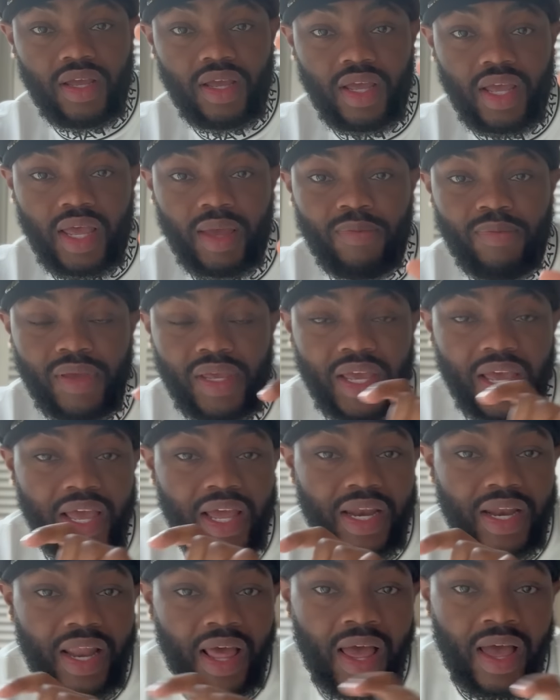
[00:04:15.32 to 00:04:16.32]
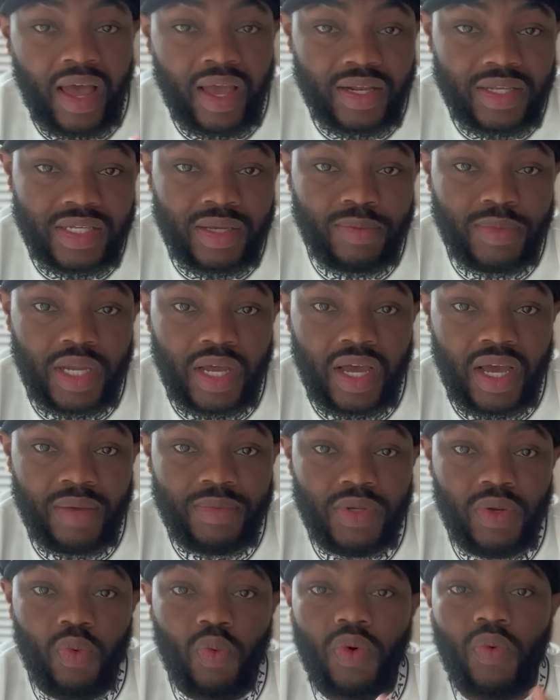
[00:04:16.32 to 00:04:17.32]
and be in line
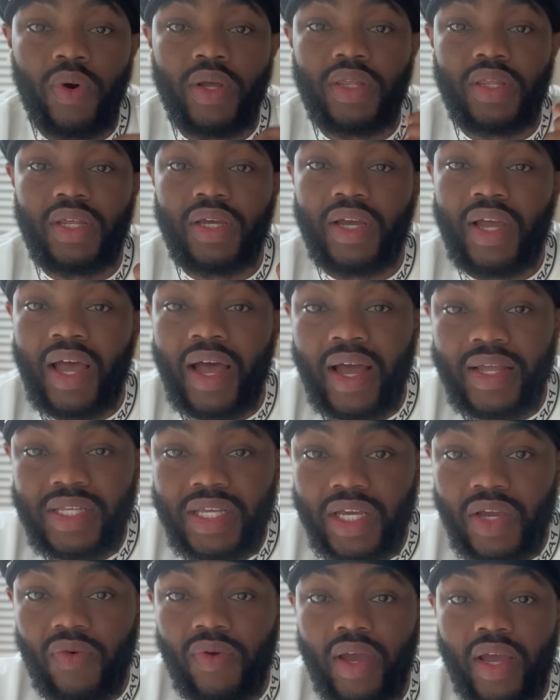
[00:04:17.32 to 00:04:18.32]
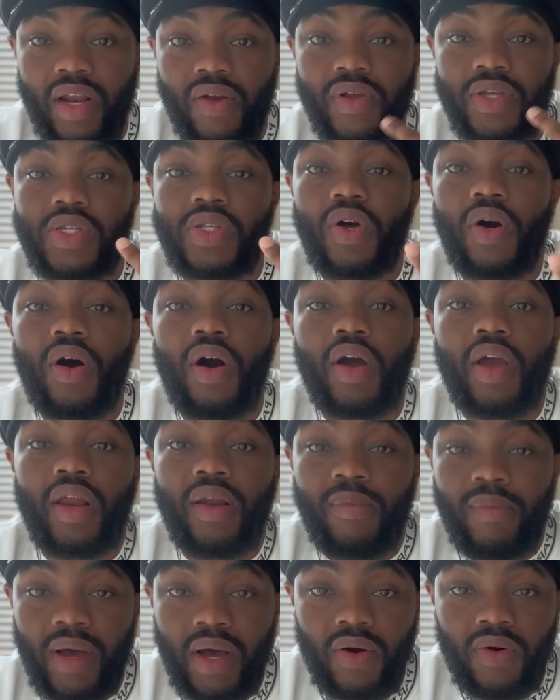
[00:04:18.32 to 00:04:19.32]
sometimes with what the content creator is talking
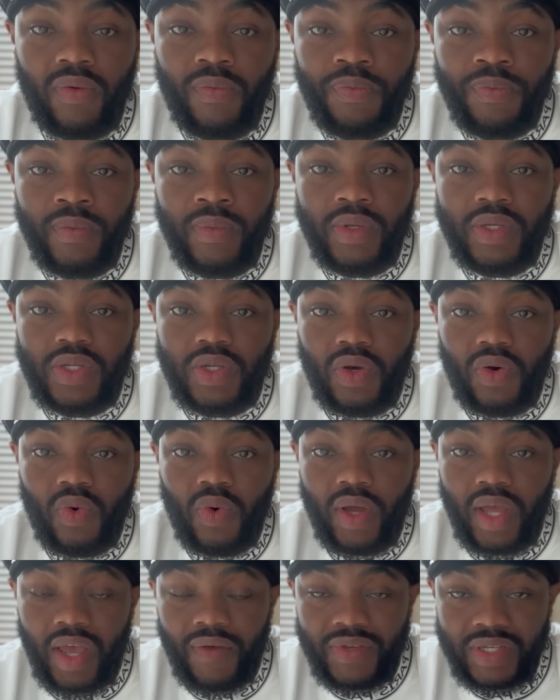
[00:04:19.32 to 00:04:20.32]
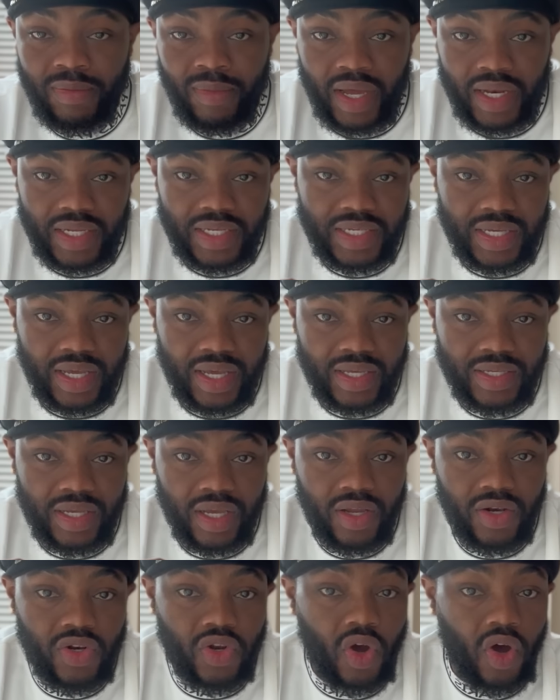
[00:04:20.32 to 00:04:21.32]
about. So if somebody says
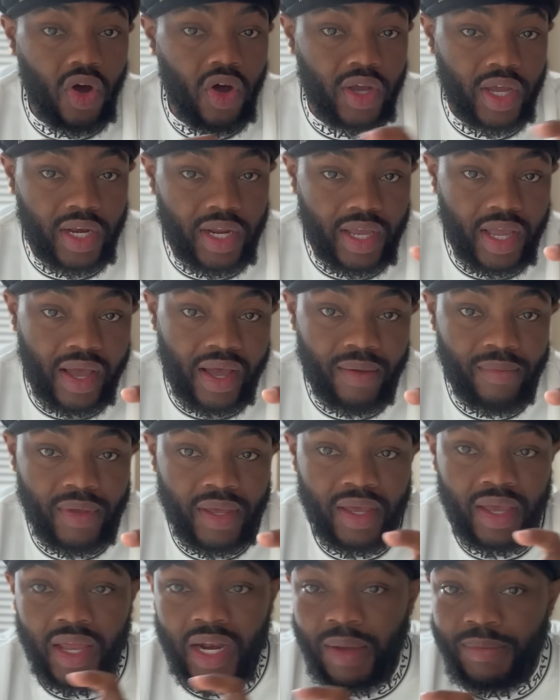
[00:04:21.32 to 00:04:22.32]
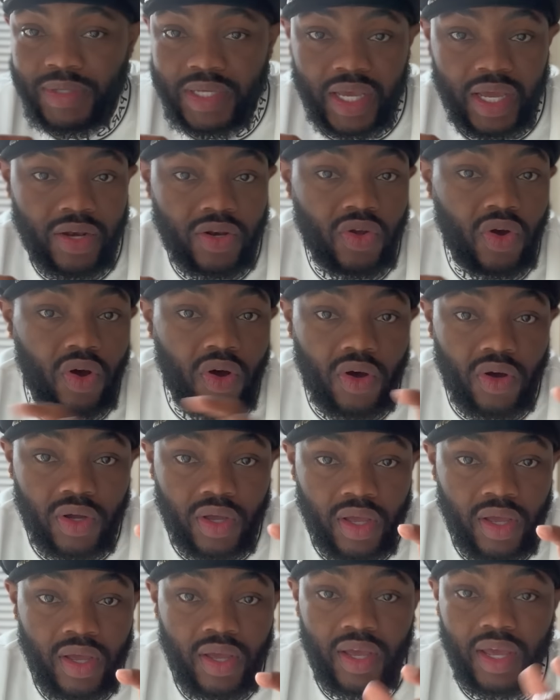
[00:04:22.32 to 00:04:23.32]
dog in the comment and I'm saying dog
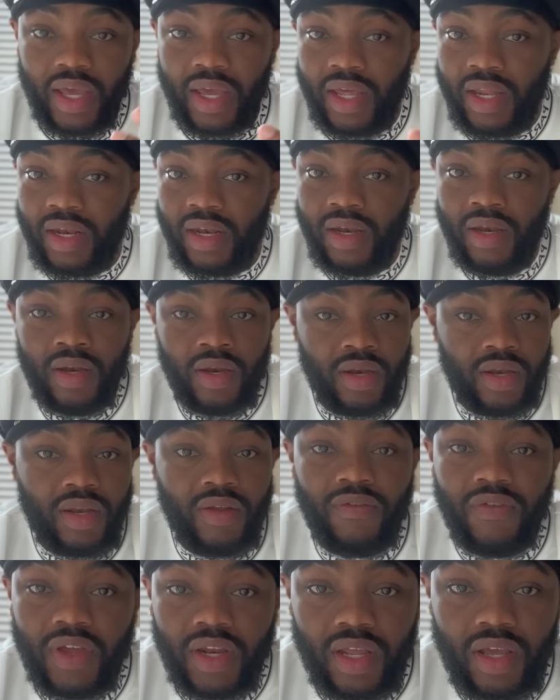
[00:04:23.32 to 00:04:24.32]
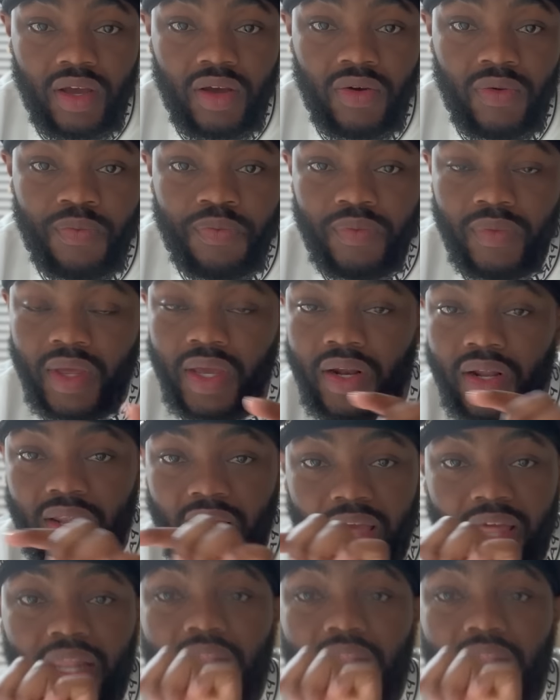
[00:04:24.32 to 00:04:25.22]
in the video, it'll like